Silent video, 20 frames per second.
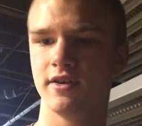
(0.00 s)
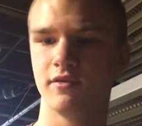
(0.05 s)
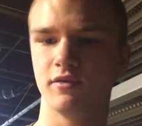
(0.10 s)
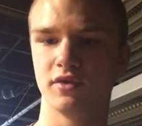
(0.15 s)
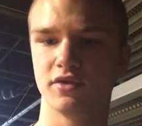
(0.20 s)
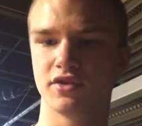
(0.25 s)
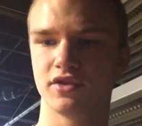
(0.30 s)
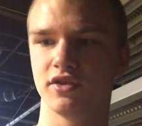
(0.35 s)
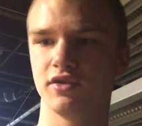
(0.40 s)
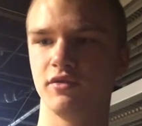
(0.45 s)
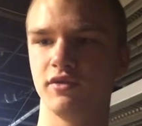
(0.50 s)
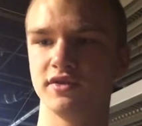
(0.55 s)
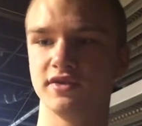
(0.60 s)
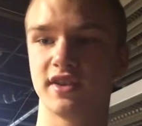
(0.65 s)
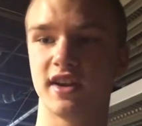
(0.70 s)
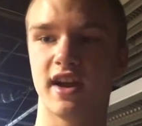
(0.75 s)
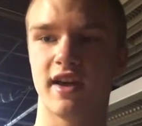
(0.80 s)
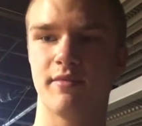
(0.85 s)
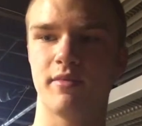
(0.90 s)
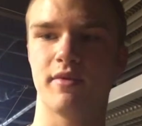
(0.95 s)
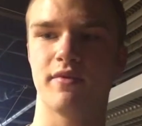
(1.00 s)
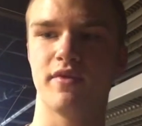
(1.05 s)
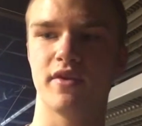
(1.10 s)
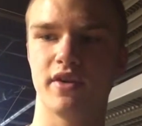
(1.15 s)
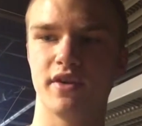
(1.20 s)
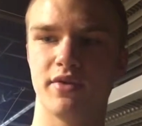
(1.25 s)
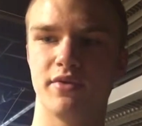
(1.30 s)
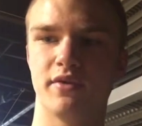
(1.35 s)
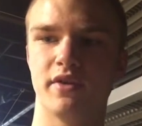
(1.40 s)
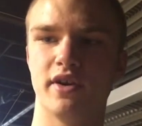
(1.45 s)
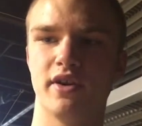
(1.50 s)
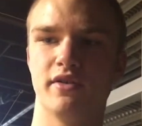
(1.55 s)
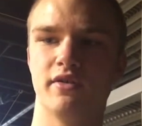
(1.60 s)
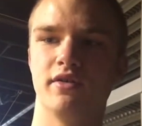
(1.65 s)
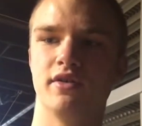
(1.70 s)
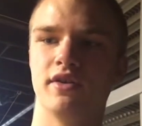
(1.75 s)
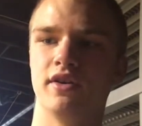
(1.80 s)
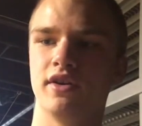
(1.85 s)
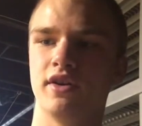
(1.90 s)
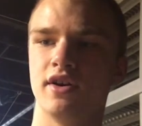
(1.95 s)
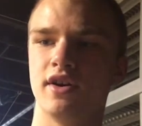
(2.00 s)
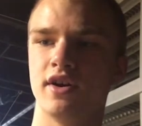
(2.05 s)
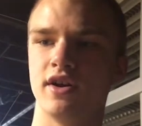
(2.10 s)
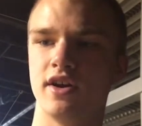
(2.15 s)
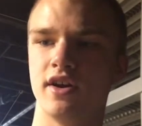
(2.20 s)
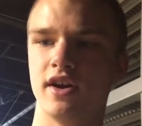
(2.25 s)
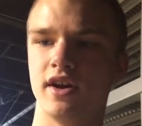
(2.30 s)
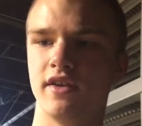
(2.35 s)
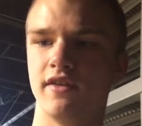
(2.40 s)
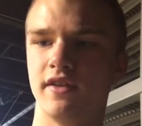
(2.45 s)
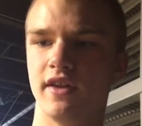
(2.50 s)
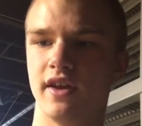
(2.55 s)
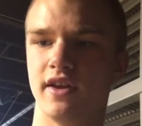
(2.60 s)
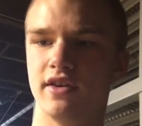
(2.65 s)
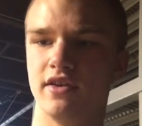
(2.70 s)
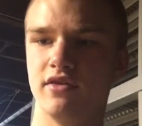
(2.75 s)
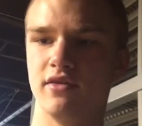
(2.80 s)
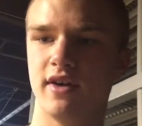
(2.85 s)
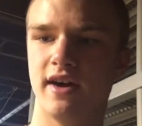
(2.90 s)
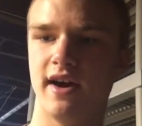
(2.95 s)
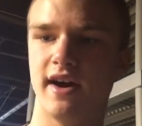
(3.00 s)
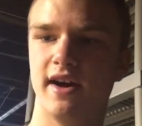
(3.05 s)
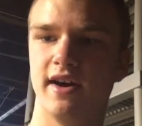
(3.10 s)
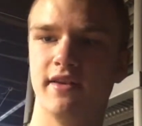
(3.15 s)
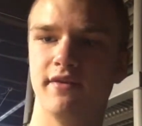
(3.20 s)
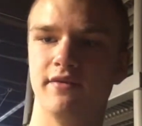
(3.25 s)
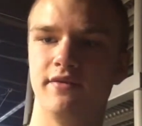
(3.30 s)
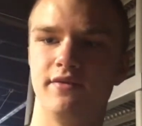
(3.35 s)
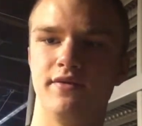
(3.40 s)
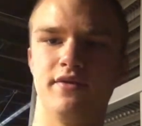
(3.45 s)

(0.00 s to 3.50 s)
which are the ones that I prefer to throw. And then you have